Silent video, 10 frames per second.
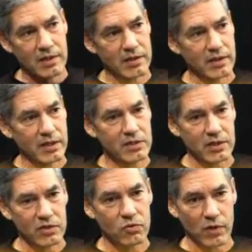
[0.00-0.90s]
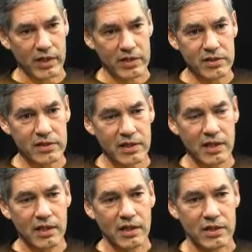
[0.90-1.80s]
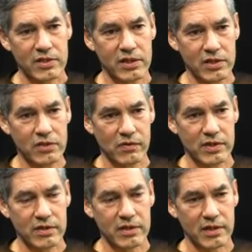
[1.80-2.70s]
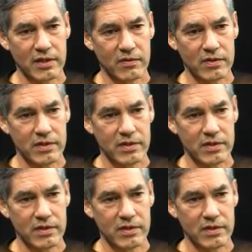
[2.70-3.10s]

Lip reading: the 1920s, and essentially the